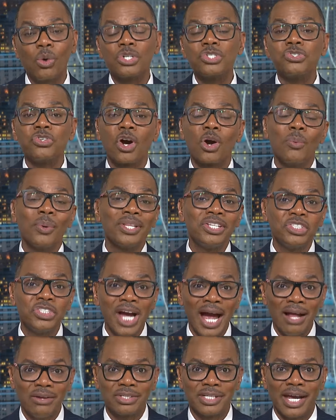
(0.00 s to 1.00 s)
struggle with
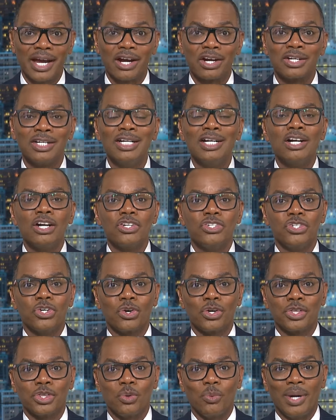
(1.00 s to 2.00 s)
childcare
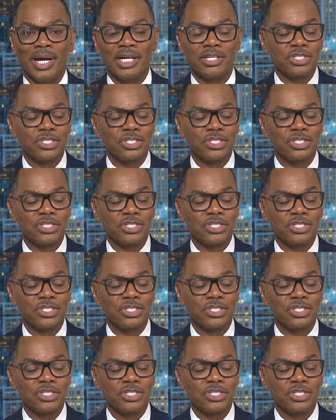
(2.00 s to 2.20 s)
during the week.